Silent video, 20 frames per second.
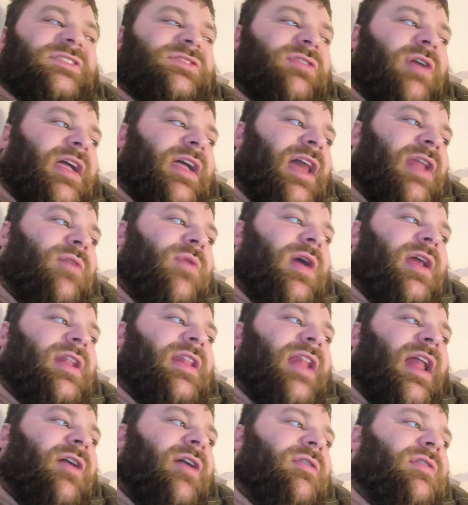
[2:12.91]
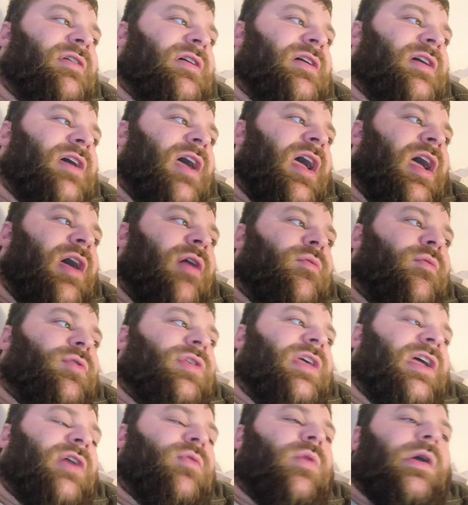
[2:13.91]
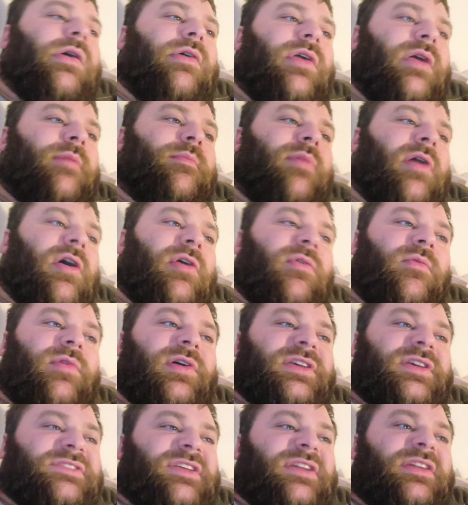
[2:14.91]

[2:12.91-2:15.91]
So I kind of waited out where the aquarium part was.